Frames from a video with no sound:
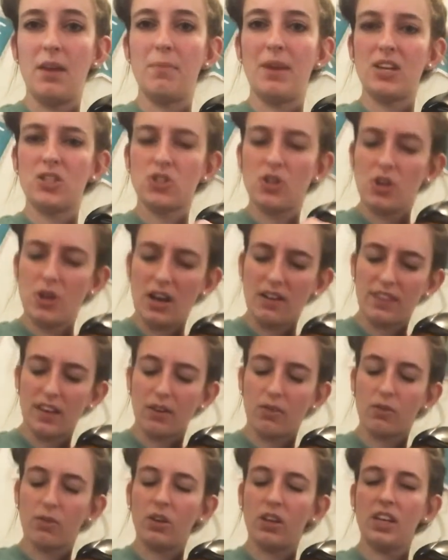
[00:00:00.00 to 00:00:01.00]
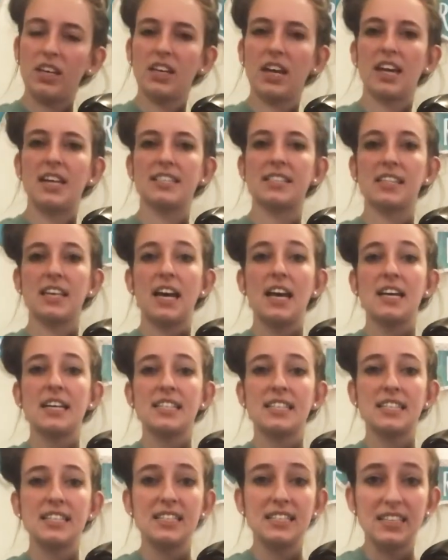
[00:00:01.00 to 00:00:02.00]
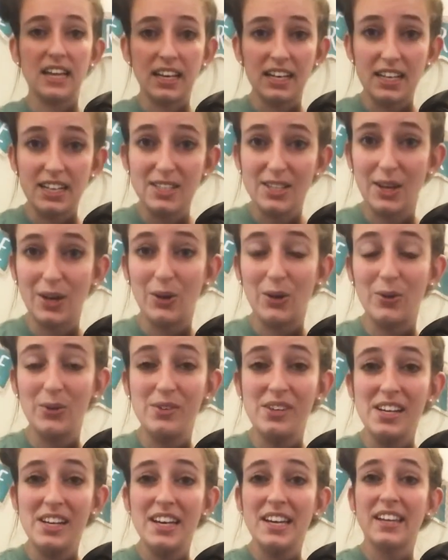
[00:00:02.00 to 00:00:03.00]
Make sure you have that really nice, steady tone,